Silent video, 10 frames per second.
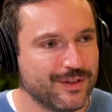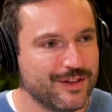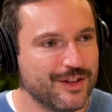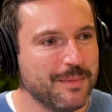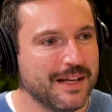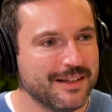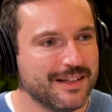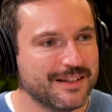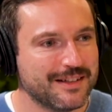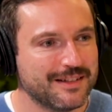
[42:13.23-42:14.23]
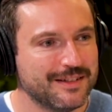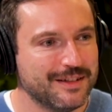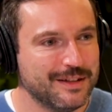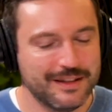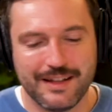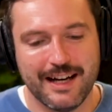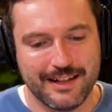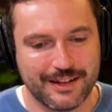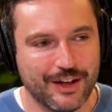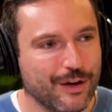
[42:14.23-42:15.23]
to mean
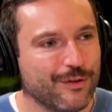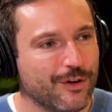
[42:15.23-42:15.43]
that kind of